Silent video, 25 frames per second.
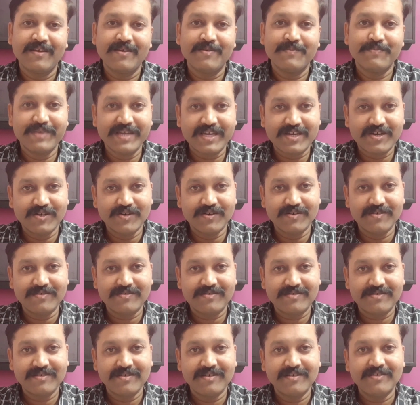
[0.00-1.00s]

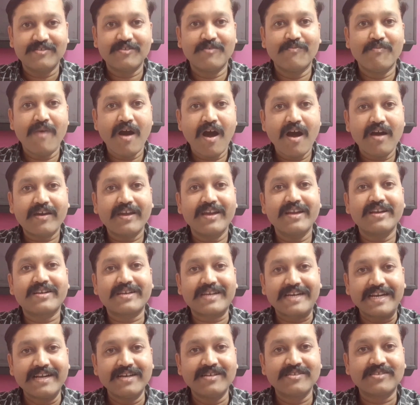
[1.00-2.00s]
Because the market
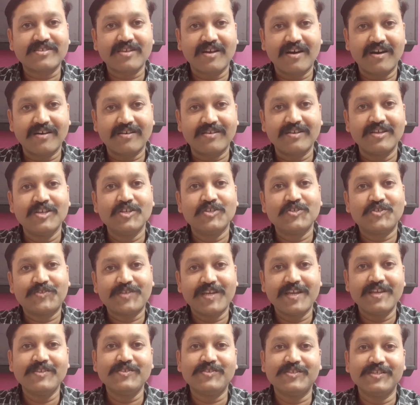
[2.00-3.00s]
trends are
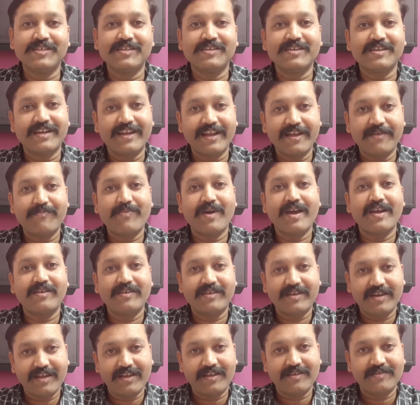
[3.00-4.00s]
changing day by
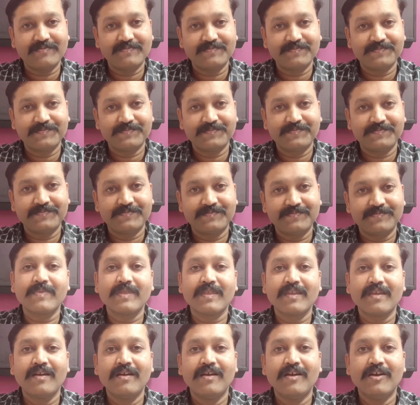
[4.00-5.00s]
day.
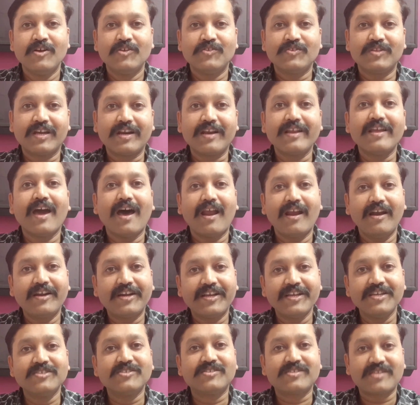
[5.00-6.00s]
The
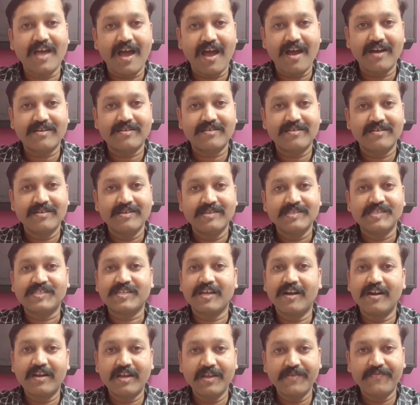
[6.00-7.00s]
reality is that
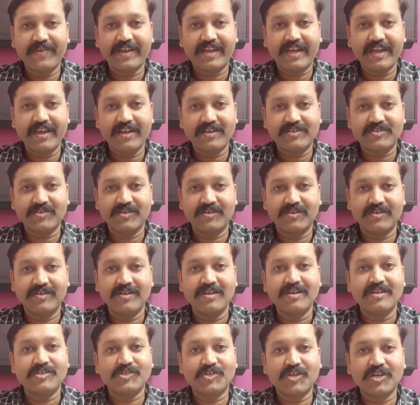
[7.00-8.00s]
certification
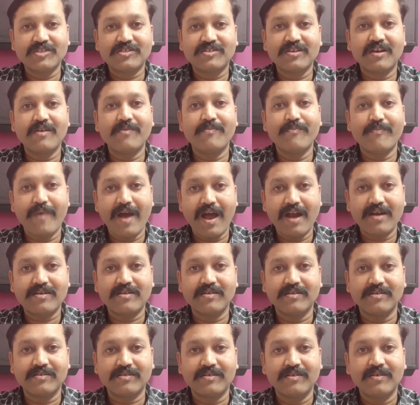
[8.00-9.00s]
doesn't
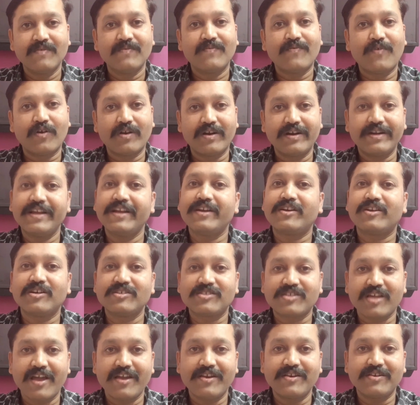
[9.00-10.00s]
matter for a data
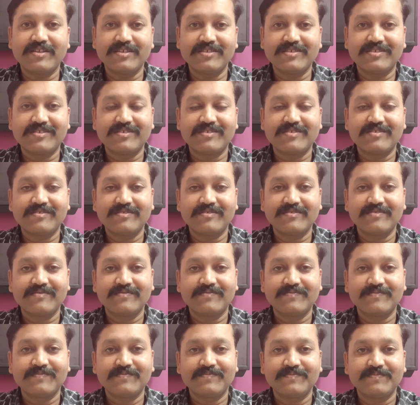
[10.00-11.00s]
scientist.
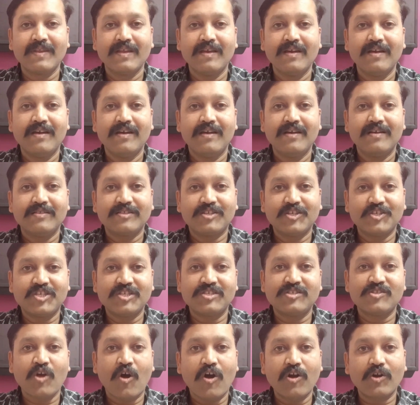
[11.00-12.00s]
This
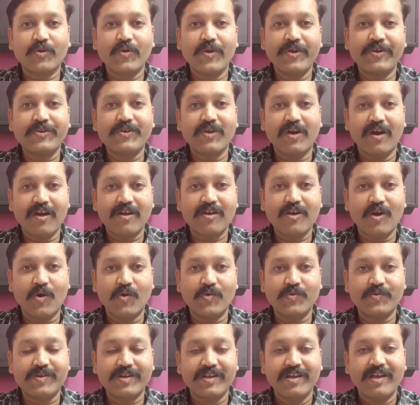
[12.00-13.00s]
is not going to
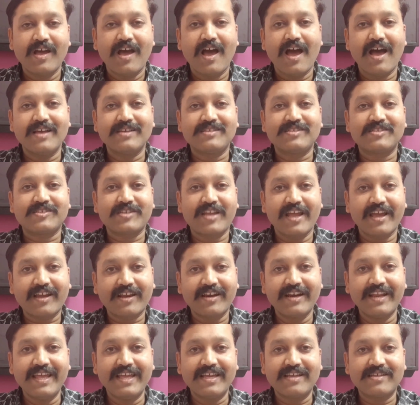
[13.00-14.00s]
account as
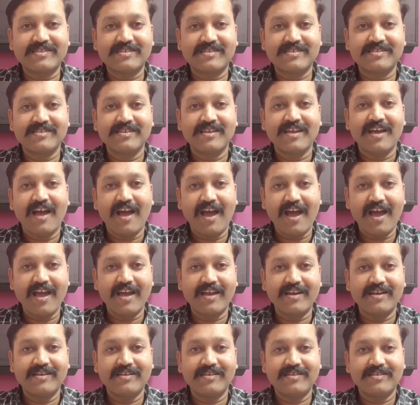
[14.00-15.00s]
techniques
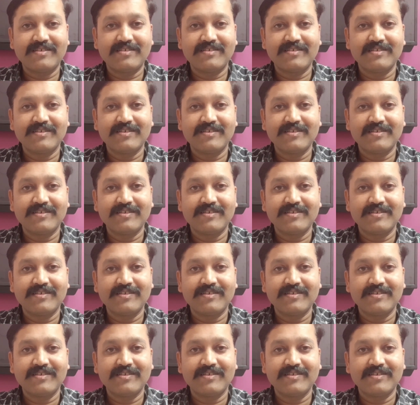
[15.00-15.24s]
and